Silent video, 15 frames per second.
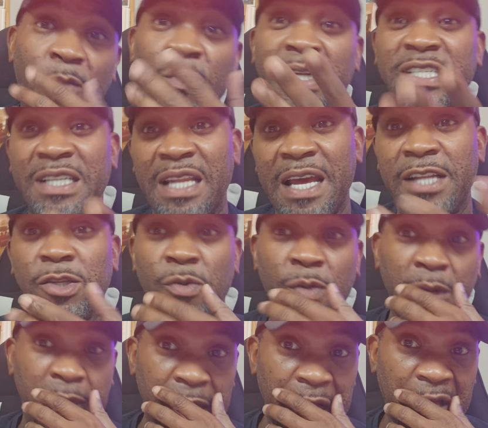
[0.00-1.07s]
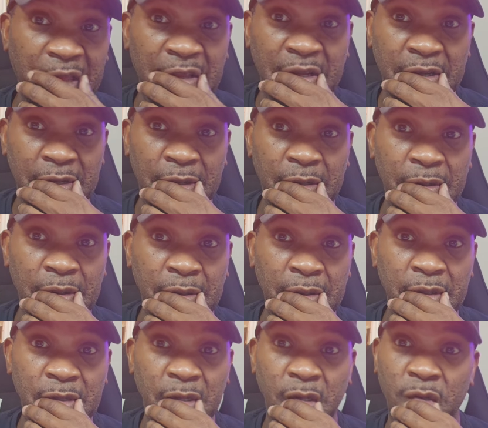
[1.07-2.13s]
which led to her death.
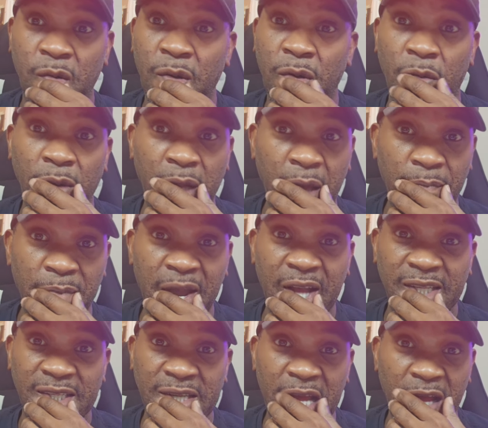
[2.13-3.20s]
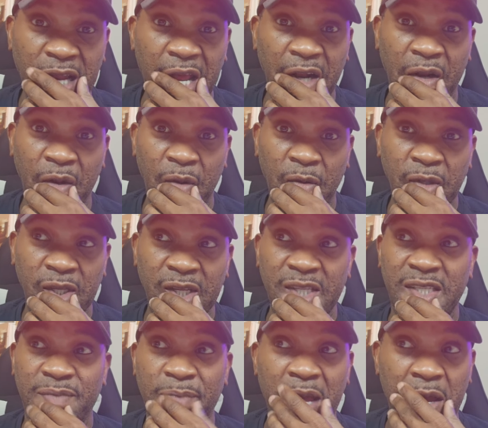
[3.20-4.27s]
So you could only imagine how that looked and
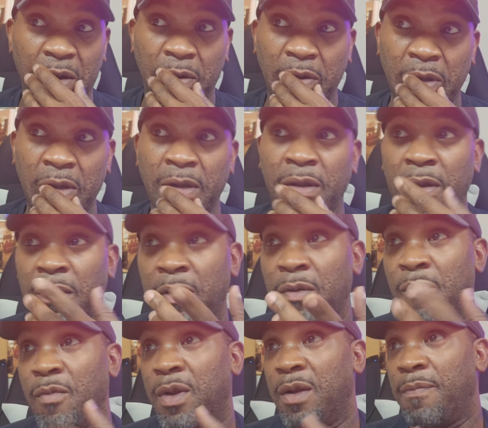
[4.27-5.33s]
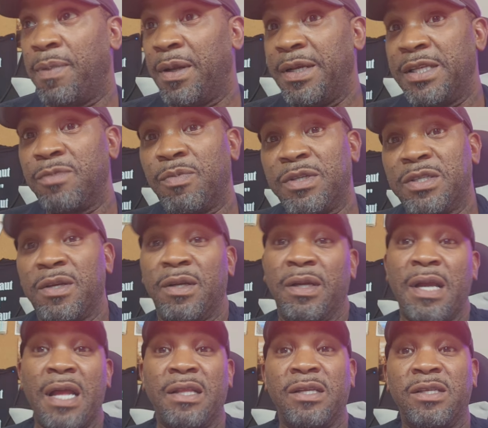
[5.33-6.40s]
smelled when the police
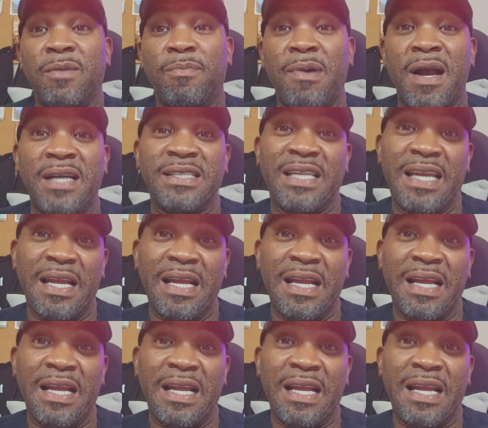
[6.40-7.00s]
got the surprise of